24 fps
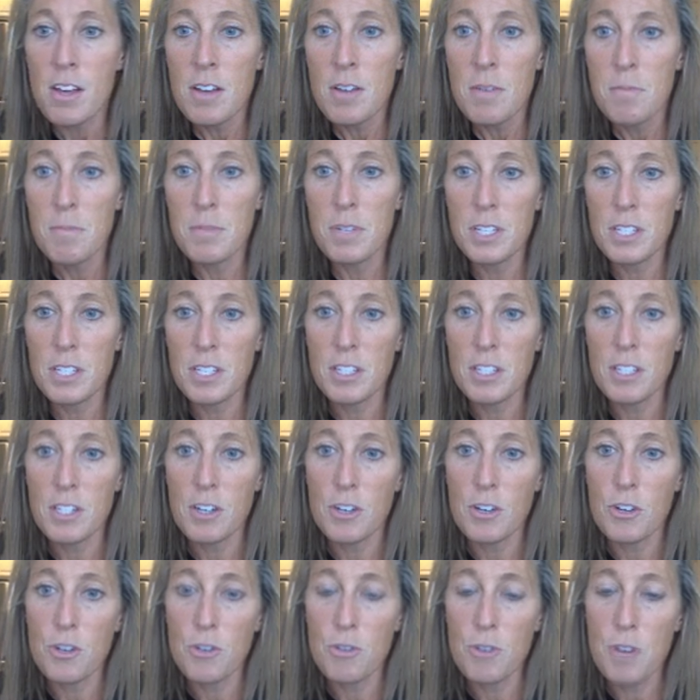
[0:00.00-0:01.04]
Meniscus
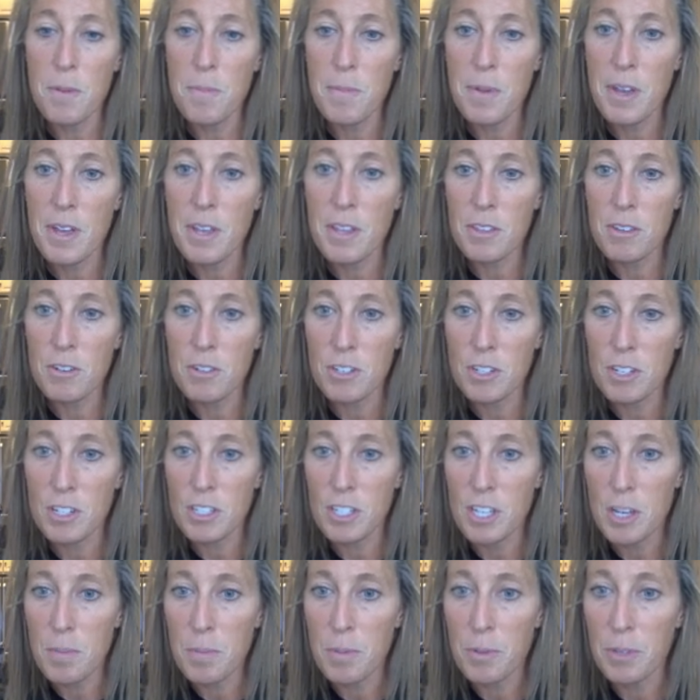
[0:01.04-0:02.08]
tear treatment, there's an
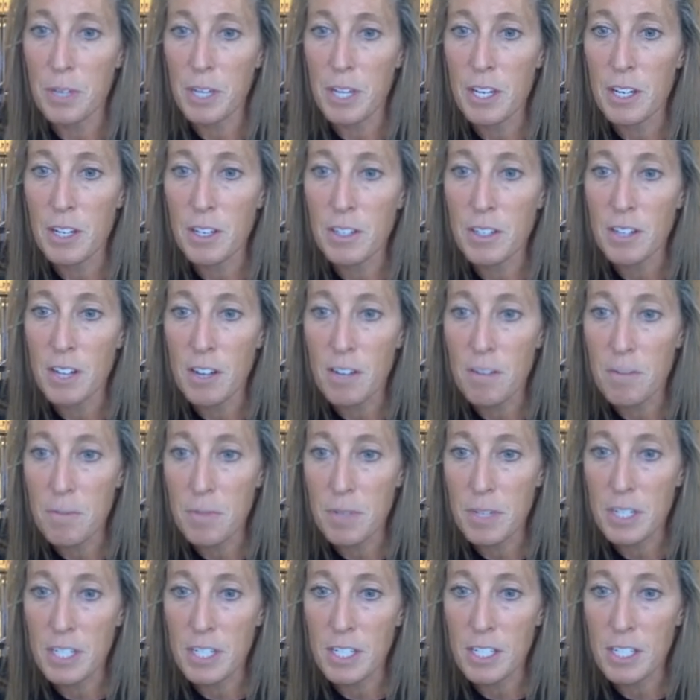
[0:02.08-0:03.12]
example here of
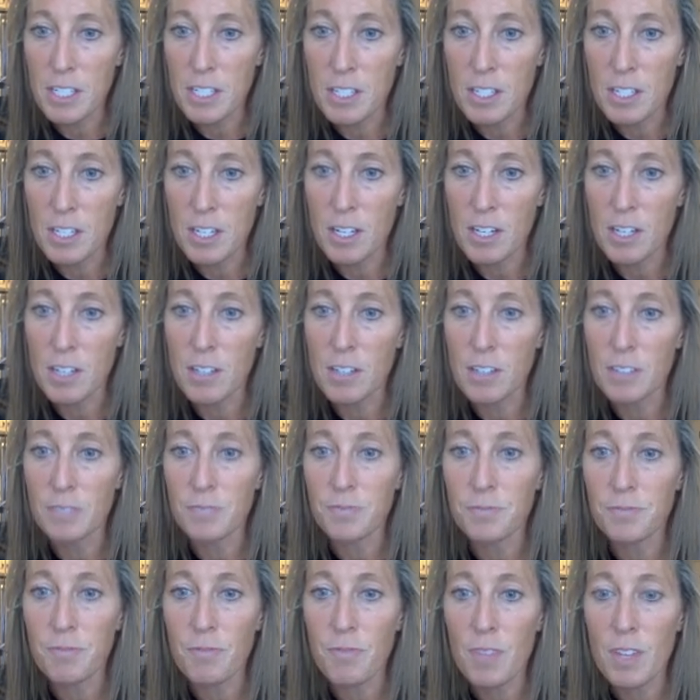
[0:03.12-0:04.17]
meniscus tear.
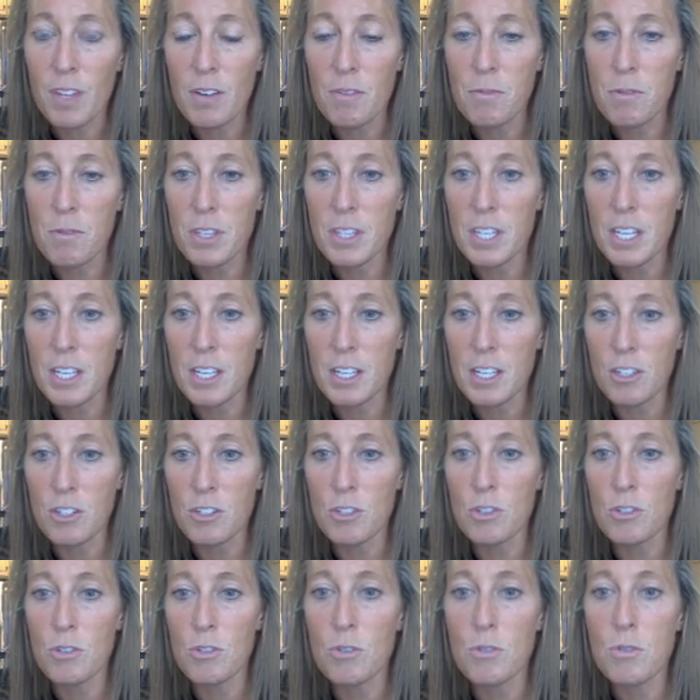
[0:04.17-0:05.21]
What they can
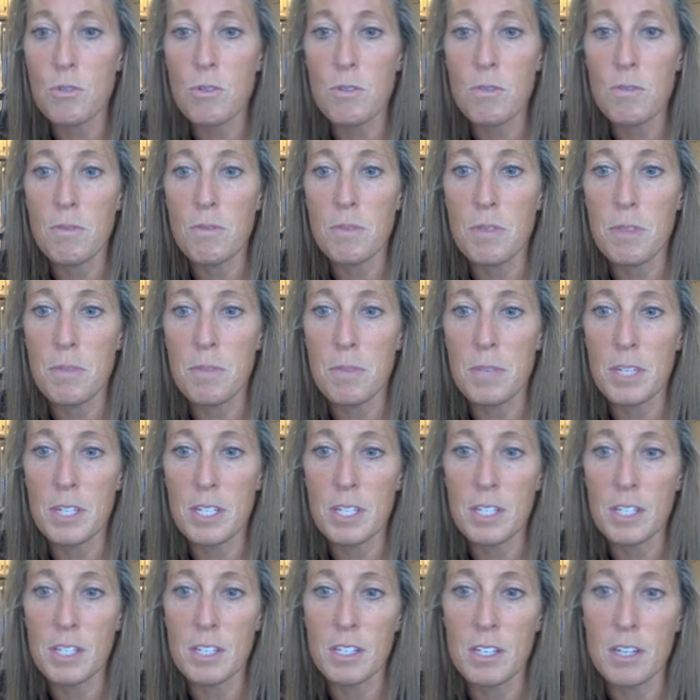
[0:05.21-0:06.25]
do with the
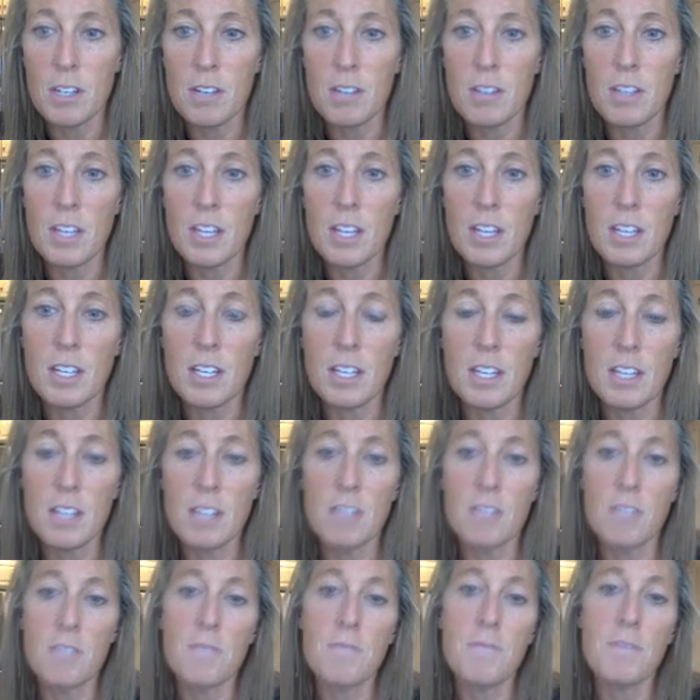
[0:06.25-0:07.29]
meniscus tear, they can
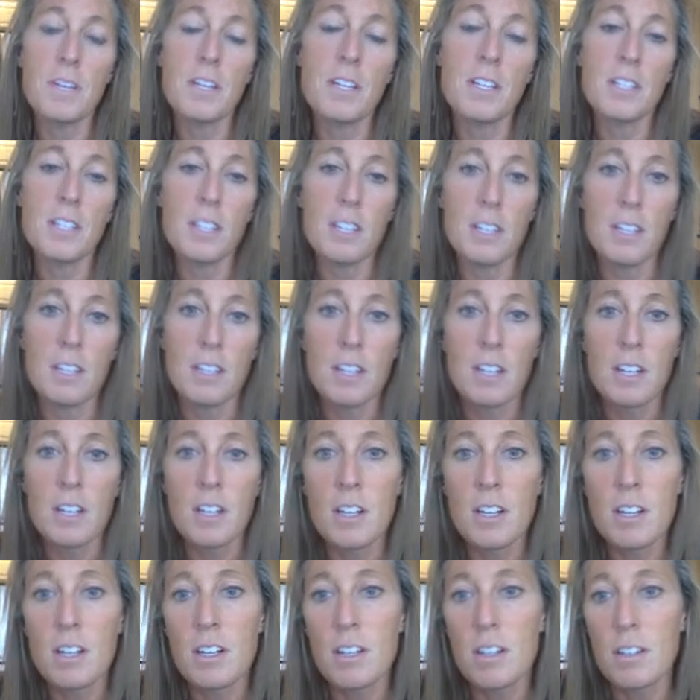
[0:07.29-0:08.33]
either fix it,
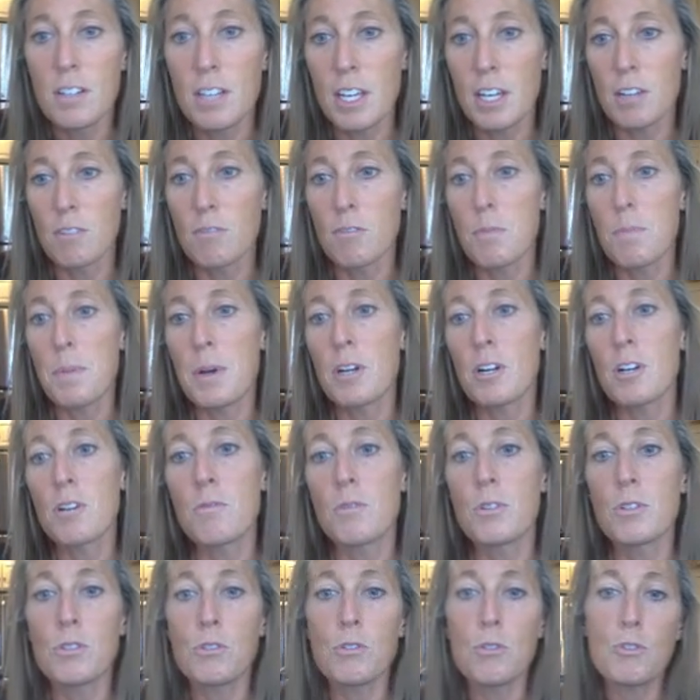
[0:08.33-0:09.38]
they can repair it
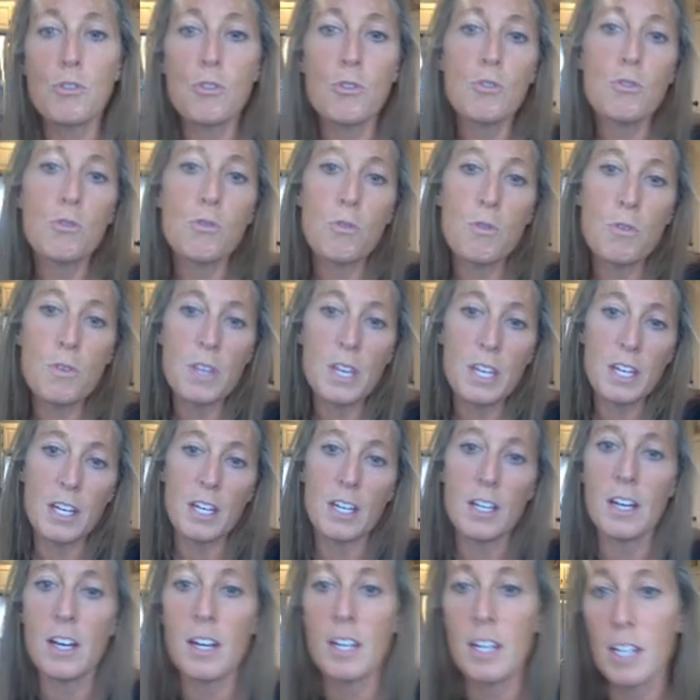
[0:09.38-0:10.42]
with sutures, or they can
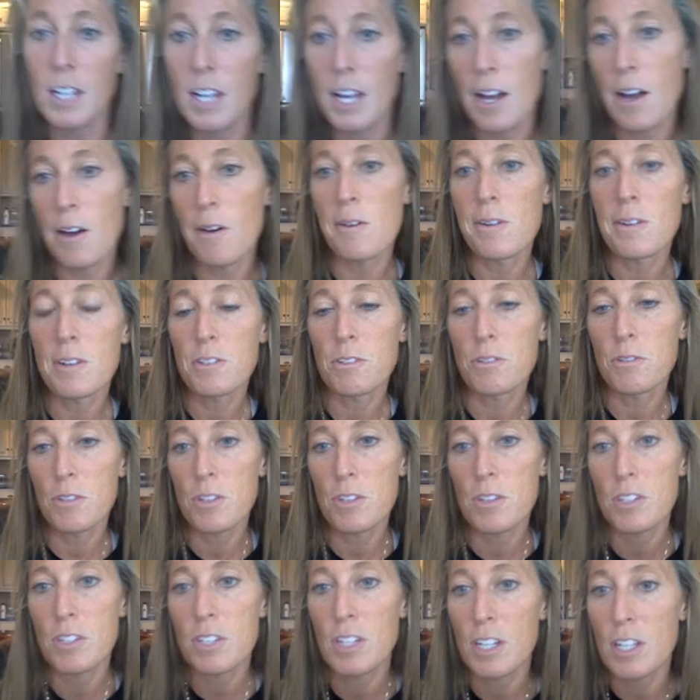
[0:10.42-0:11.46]
cut it out. So
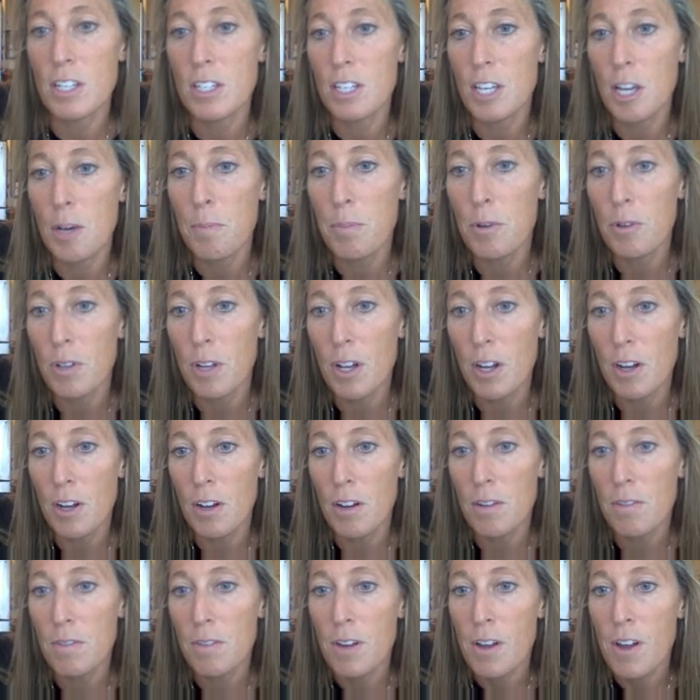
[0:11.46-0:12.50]
this is an example
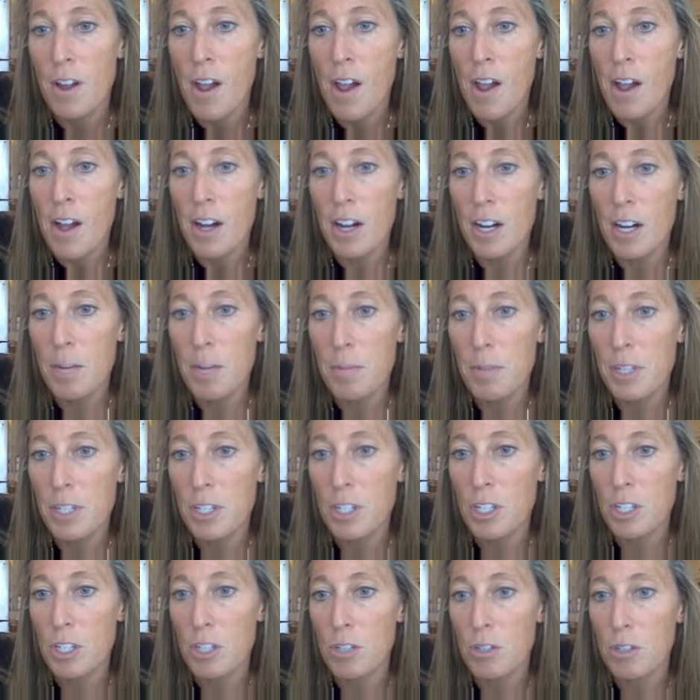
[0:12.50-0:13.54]
of a
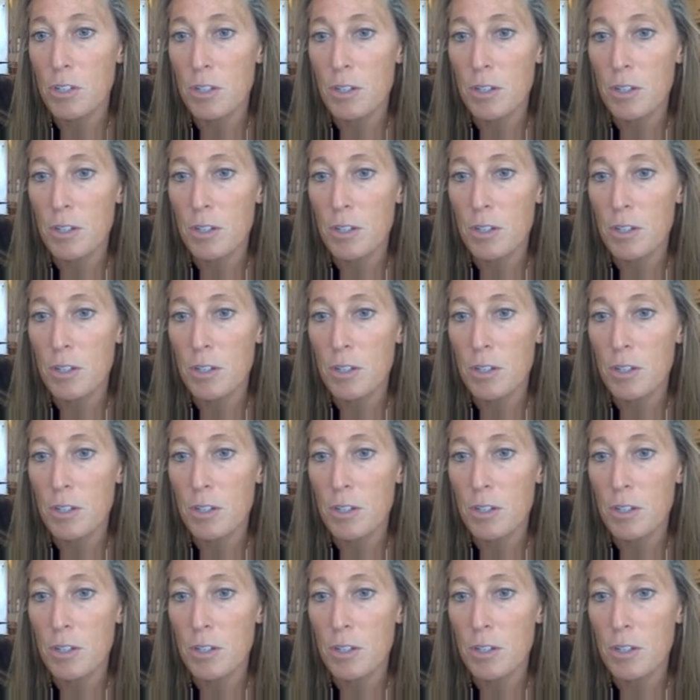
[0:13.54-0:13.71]
meniscus